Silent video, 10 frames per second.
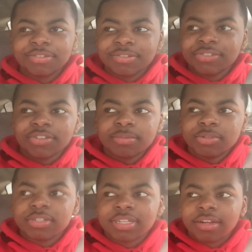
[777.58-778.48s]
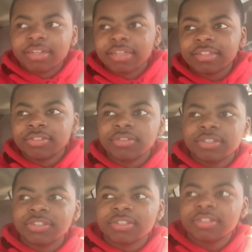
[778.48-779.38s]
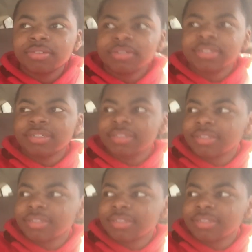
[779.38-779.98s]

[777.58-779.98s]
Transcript: you know it was a dream, you just thought that. Yeah, let me just